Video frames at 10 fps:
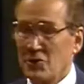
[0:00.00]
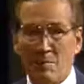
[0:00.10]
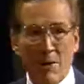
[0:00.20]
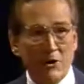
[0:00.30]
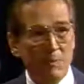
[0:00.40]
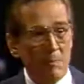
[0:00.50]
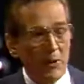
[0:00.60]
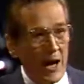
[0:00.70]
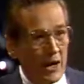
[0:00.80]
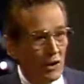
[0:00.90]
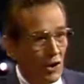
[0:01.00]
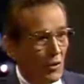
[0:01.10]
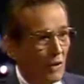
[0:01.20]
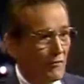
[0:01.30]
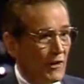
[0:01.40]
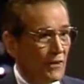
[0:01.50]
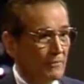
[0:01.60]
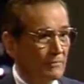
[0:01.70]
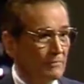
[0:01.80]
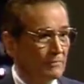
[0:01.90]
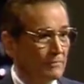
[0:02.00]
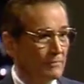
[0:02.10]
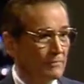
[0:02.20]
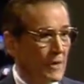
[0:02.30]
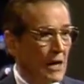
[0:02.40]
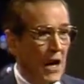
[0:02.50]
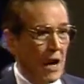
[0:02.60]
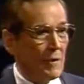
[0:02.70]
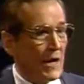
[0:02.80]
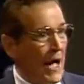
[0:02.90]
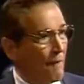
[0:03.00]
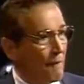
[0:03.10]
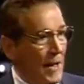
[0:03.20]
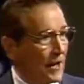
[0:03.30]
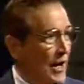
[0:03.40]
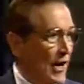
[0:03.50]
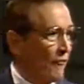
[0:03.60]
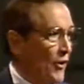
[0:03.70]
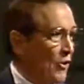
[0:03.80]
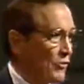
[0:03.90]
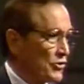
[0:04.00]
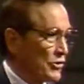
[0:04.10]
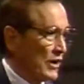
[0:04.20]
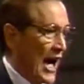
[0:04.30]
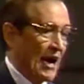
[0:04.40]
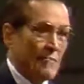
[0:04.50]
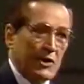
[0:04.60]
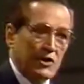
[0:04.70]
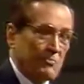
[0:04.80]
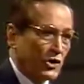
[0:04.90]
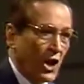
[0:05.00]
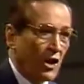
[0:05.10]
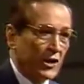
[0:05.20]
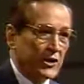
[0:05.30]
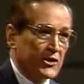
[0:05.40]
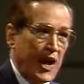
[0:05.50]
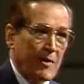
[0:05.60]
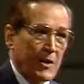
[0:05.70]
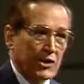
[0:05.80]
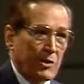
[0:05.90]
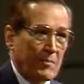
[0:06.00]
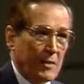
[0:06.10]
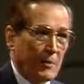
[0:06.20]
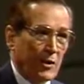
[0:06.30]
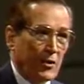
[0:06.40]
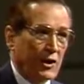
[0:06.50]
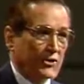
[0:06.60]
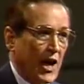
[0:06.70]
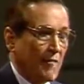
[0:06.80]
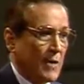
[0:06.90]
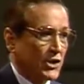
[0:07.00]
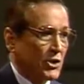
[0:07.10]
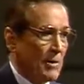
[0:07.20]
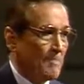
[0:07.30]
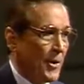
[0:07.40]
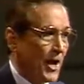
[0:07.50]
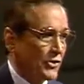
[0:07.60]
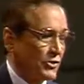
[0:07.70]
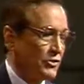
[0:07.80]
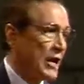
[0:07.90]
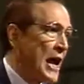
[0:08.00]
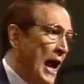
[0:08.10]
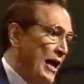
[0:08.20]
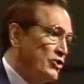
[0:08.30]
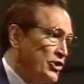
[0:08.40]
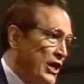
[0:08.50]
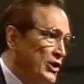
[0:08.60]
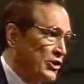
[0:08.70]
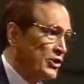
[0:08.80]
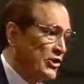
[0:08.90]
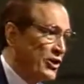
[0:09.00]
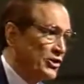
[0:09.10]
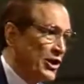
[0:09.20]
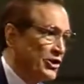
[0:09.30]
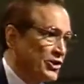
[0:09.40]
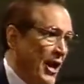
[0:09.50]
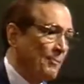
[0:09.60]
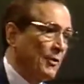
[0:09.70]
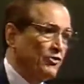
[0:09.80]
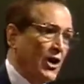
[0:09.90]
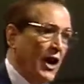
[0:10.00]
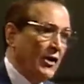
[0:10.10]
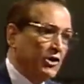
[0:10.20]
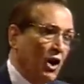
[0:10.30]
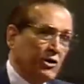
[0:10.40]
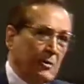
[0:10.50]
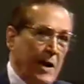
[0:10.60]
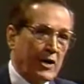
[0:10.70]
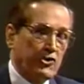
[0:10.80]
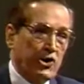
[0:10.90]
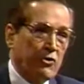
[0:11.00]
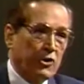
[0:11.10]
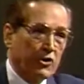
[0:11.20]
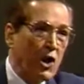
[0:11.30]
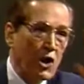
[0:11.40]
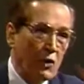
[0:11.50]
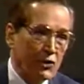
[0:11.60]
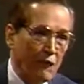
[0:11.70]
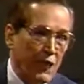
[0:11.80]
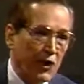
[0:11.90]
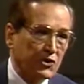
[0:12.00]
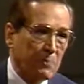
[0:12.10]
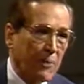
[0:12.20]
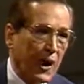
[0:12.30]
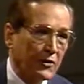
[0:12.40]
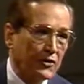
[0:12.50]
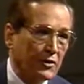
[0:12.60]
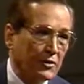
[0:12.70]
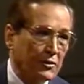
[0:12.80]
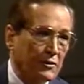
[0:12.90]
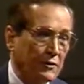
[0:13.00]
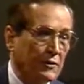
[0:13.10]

The best people I know love him. I mean, I've met a lot of folks. I've met some charlatans. I've met some hypocrites. I've met some imposters. And Jesus, in this sixth chapter of John, talked about Judas, who was a false apostle.